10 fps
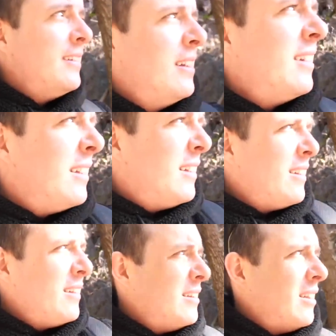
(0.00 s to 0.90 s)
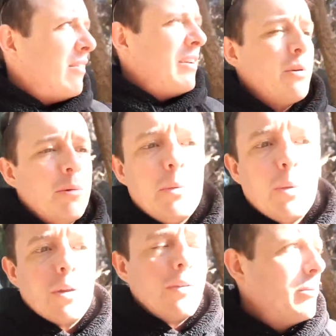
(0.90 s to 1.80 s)
I don't really want to be
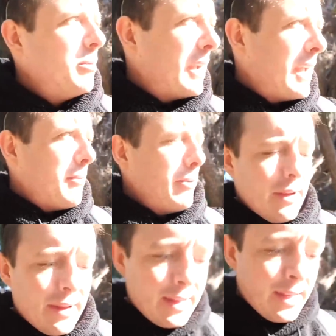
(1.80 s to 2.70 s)
walking around with my camera.